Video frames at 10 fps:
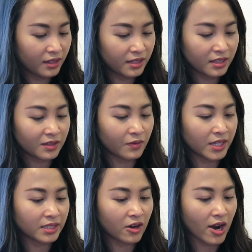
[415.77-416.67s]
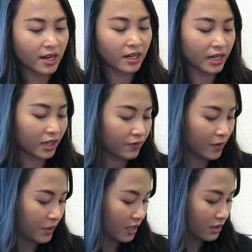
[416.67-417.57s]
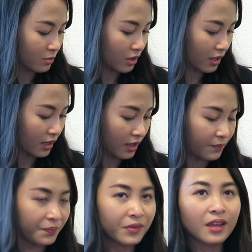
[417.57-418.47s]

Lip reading: This is a rice cracker. I got it from Asian market.